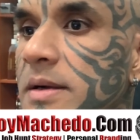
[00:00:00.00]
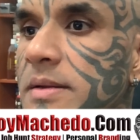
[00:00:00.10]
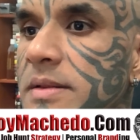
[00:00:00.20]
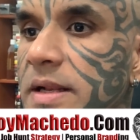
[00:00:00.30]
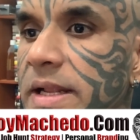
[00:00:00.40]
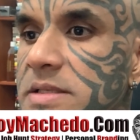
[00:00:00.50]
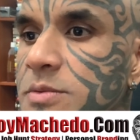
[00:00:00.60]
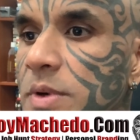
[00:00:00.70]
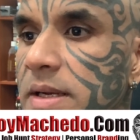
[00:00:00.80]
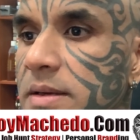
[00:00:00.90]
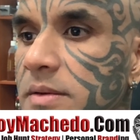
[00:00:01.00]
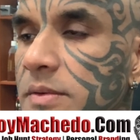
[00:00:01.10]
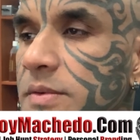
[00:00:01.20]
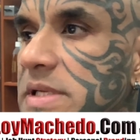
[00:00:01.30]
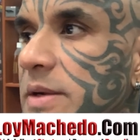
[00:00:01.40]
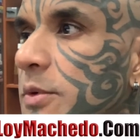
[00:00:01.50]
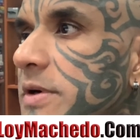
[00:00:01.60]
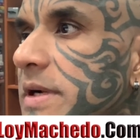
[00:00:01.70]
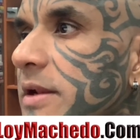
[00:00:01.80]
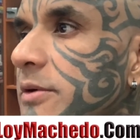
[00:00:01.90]
the next one, which I want
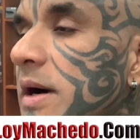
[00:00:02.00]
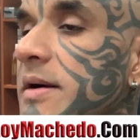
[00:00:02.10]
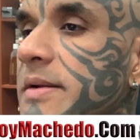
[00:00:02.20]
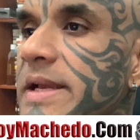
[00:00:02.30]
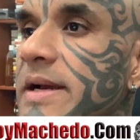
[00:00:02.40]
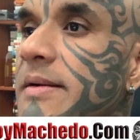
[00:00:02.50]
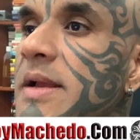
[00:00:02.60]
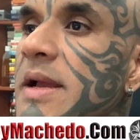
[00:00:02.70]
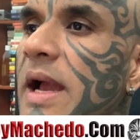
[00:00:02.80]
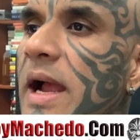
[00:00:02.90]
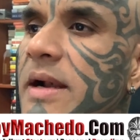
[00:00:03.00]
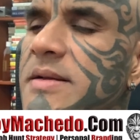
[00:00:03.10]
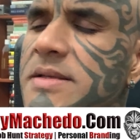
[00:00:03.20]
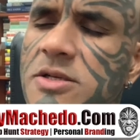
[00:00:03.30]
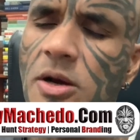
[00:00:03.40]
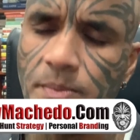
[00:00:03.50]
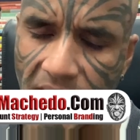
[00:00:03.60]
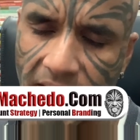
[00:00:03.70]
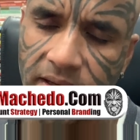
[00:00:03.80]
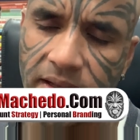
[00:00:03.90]
to tell you, ah, yeah. And uh, stop
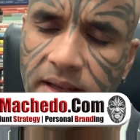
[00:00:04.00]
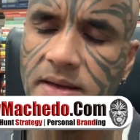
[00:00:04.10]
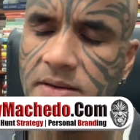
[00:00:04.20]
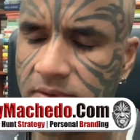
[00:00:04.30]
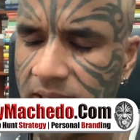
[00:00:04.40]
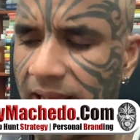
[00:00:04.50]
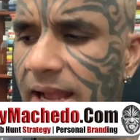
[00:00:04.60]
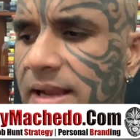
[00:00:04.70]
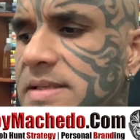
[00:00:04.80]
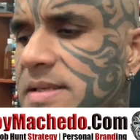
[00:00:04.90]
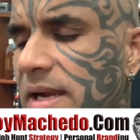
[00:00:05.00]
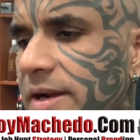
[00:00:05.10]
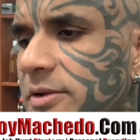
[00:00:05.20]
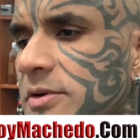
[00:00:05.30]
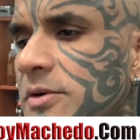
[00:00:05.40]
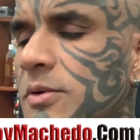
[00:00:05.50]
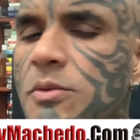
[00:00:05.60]
panicking, relax. I don't know.